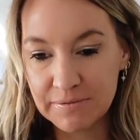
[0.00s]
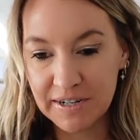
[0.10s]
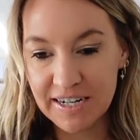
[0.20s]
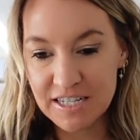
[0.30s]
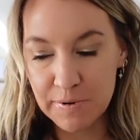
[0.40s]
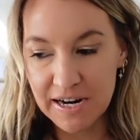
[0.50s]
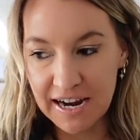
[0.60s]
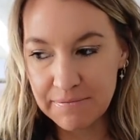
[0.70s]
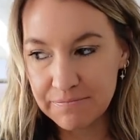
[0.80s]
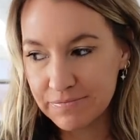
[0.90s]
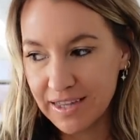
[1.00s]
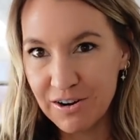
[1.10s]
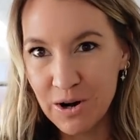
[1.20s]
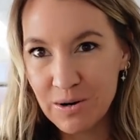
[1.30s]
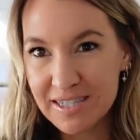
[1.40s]
My husband and I, I
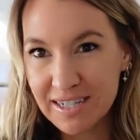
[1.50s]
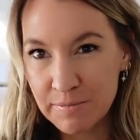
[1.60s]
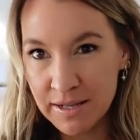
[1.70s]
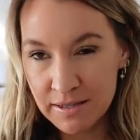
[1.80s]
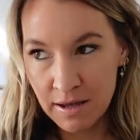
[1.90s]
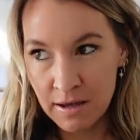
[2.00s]
don't know, six months,